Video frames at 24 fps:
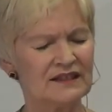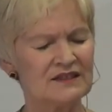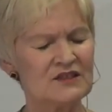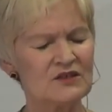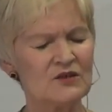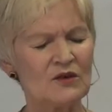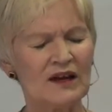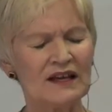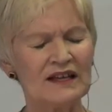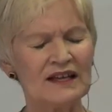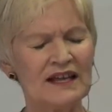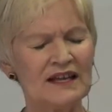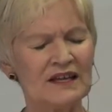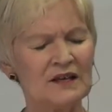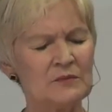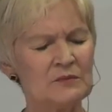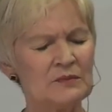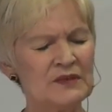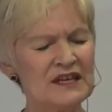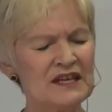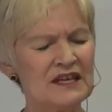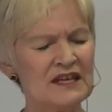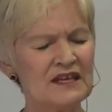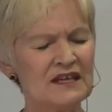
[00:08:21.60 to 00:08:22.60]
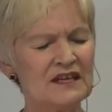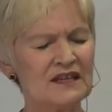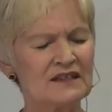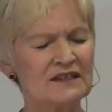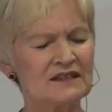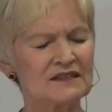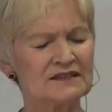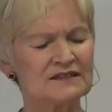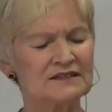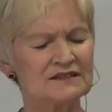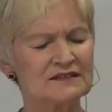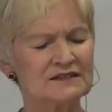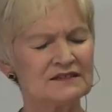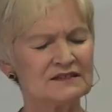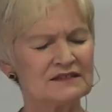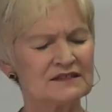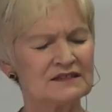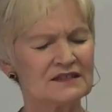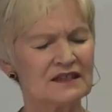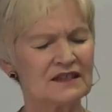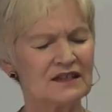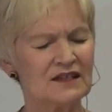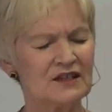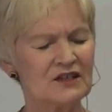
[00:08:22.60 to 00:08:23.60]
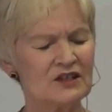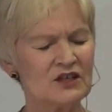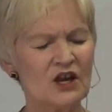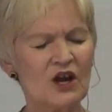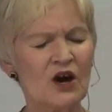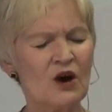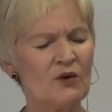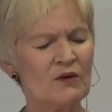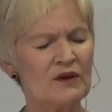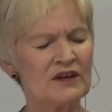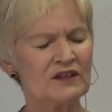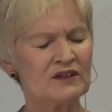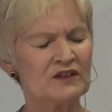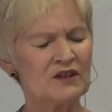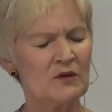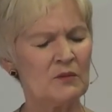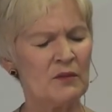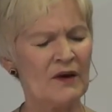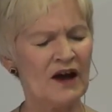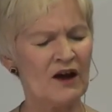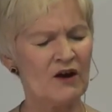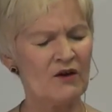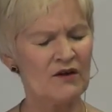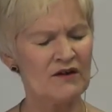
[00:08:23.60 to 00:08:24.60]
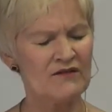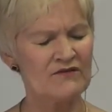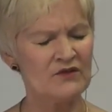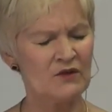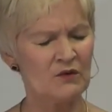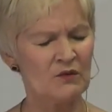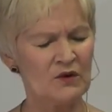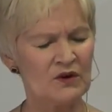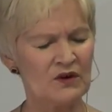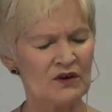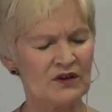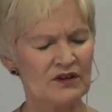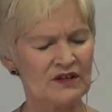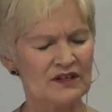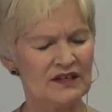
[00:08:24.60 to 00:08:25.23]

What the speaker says: So I let it be, knowing the power of the word.